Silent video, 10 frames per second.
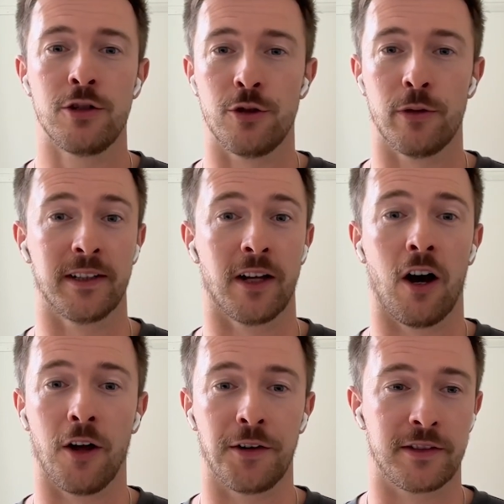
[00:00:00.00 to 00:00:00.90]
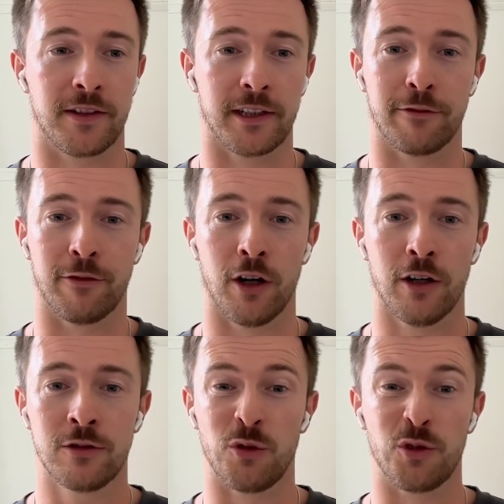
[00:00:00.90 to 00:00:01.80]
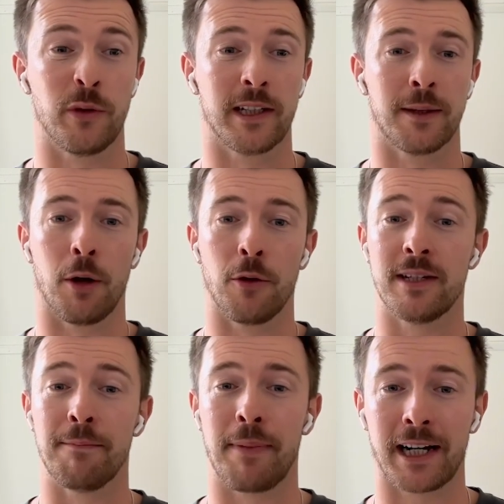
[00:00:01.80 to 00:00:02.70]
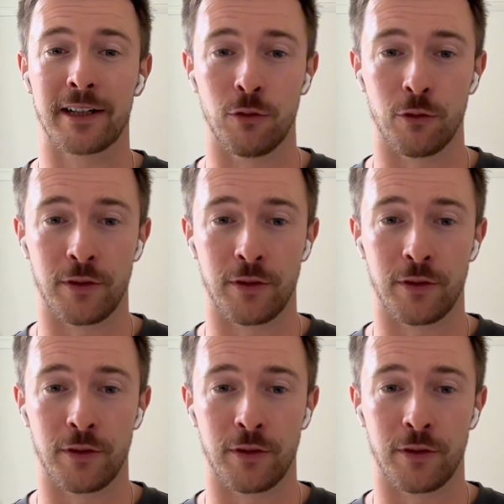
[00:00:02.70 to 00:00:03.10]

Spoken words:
doing the hardest thing first, or doing the most impactful